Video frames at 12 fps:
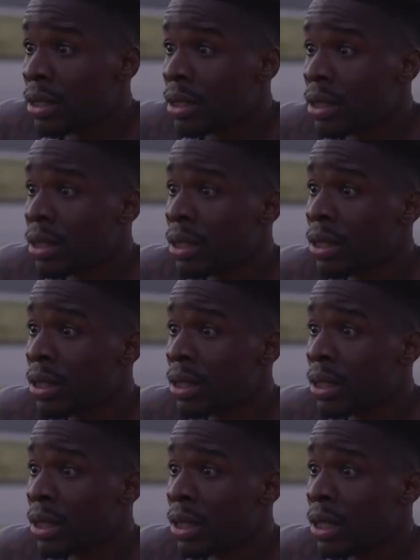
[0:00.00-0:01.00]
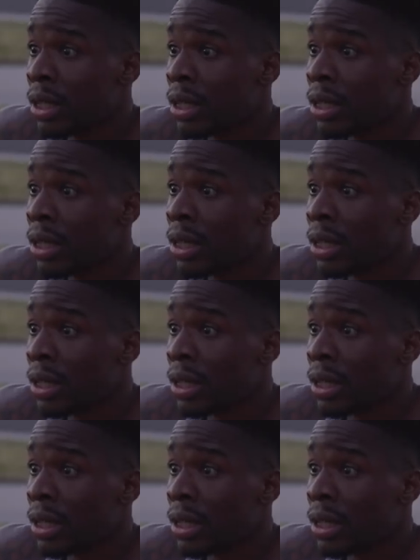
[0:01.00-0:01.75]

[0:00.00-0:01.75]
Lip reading: Nobody speaks.